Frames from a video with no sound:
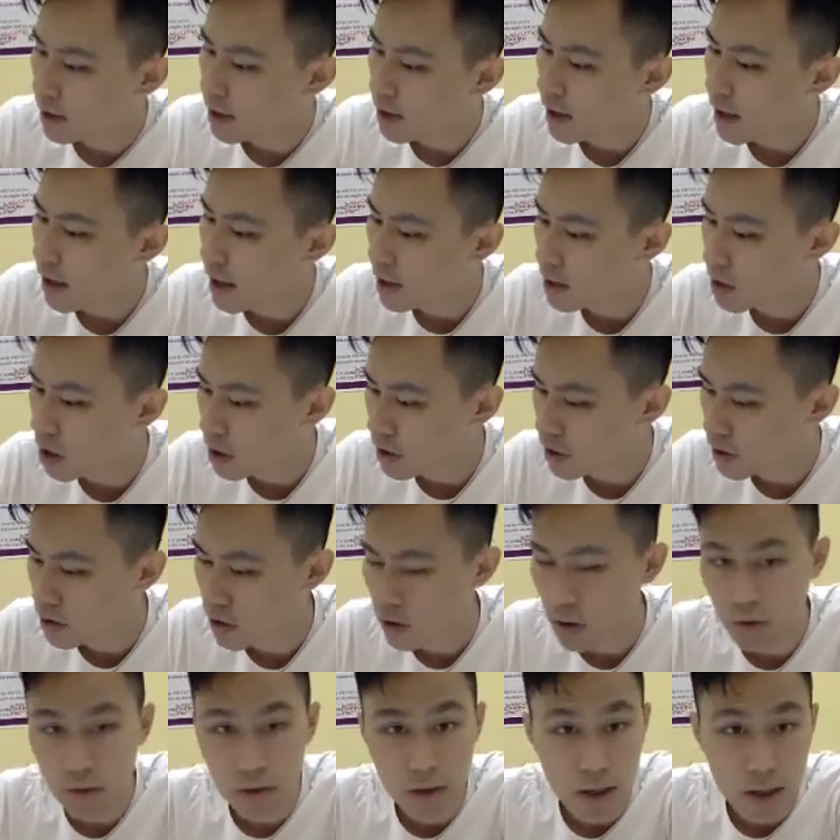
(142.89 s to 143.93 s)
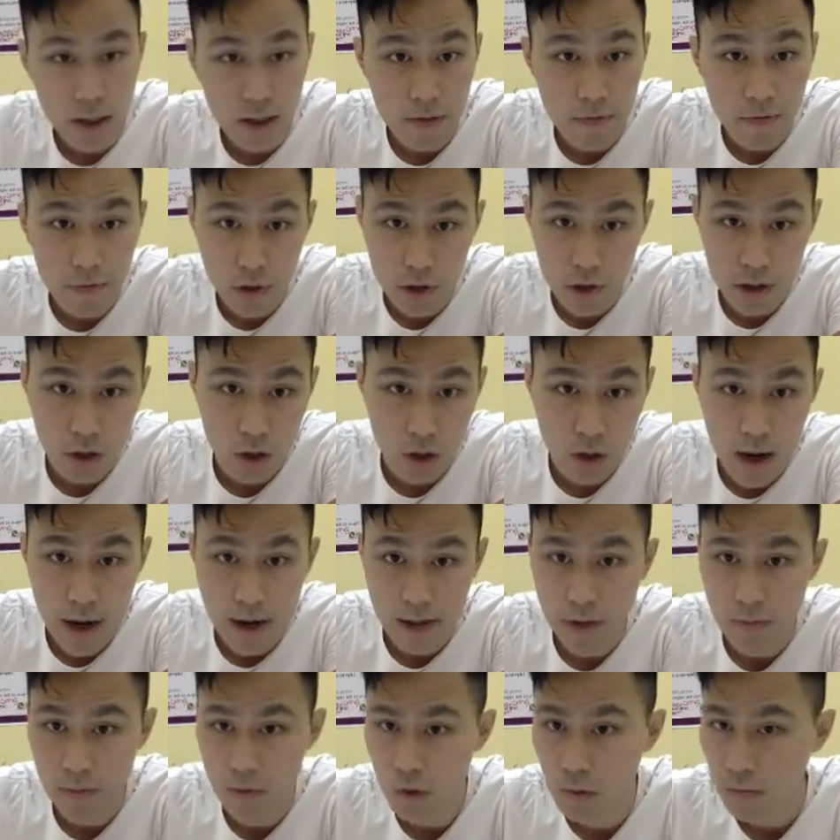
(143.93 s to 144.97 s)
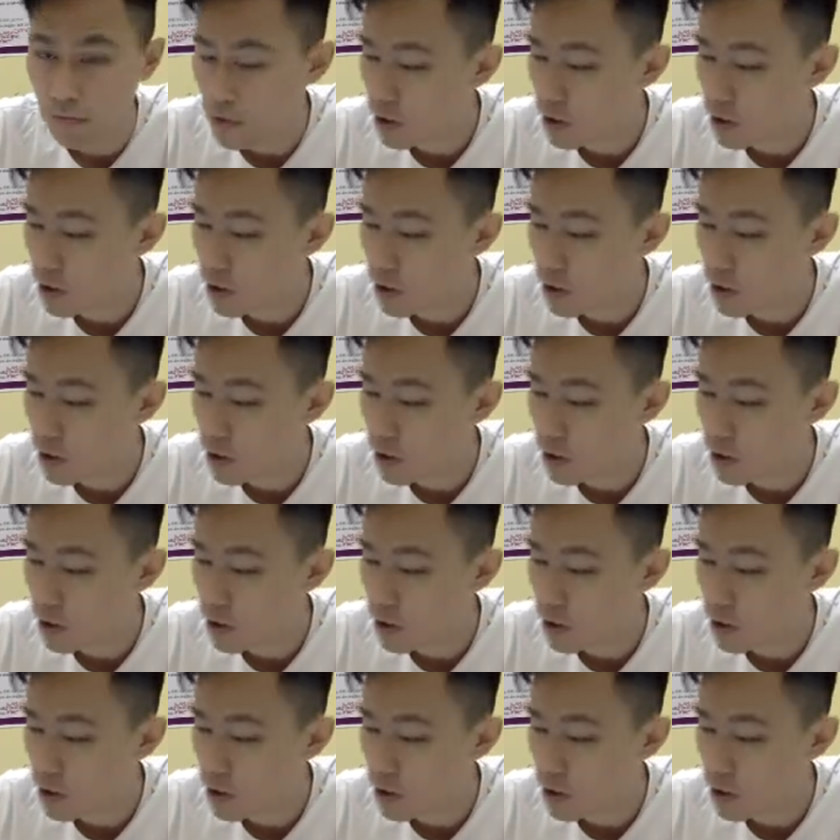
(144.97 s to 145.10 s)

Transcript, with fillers: And also the vertical asymptote.